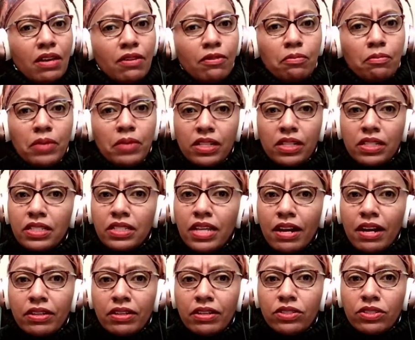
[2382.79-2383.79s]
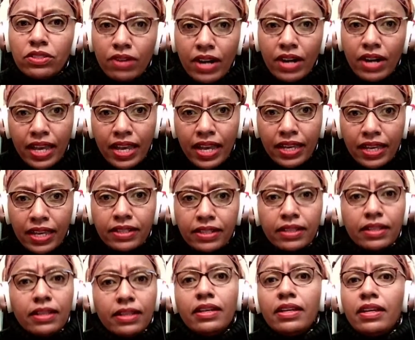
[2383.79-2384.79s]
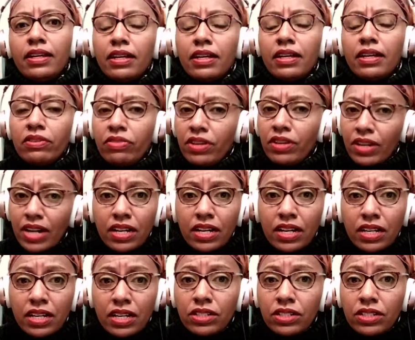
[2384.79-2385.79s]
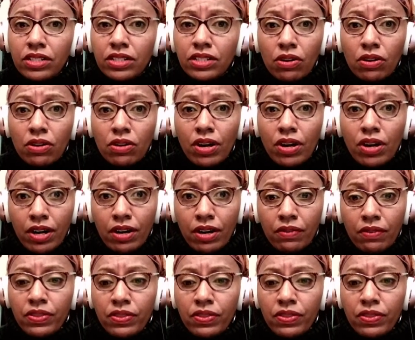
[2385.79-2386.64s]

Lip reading: military trained, they're not going to show her.